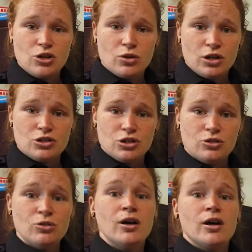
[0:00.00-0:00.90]
that you can
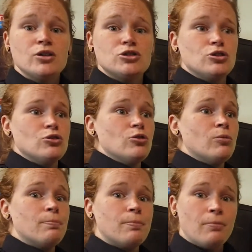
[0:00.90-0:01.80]
do
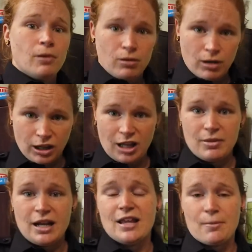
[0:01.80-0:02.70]
to
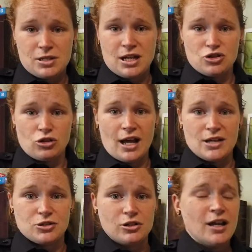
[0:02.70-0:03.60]
eliminate that potential
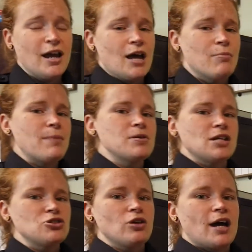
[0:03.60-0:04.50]
hazard. And by
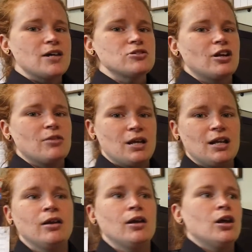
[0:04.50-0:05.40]
potential hazard, I
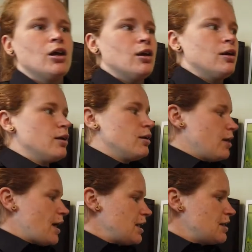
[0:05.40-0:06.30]
mean
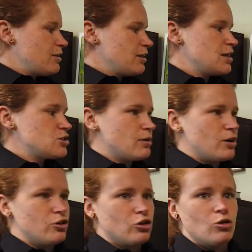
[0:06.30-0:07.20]
anything that's
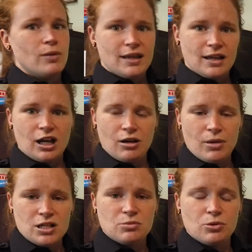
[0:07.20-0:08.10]
around your home in that
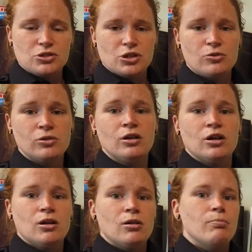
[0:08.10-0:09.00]
combustible zone,
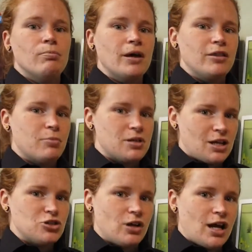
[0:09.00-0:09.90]
but the
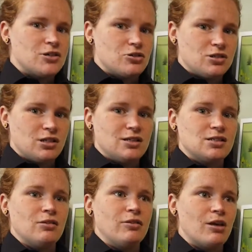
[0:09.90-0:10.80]
potential hazards
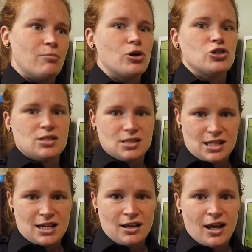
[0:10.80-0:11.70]
is the
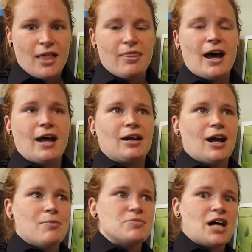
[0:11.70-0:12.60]
emergency that
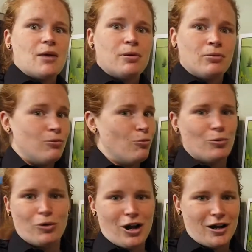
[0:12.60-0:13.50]
comes up
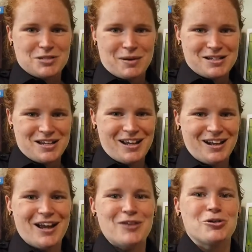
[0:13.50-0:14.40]
when we're not expecting
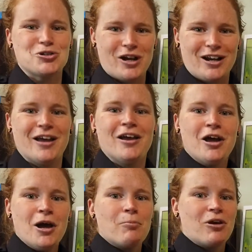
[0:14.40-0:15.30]
it and we're trying to
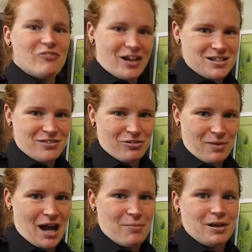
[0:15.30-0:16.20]
prevent it from
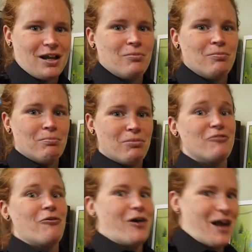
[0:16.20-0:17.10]
happening
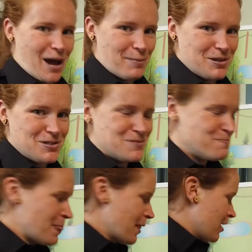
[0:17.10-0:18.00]
before it happens.
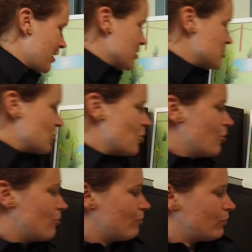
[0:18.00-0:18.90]

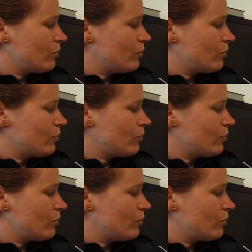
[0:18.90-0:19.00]
So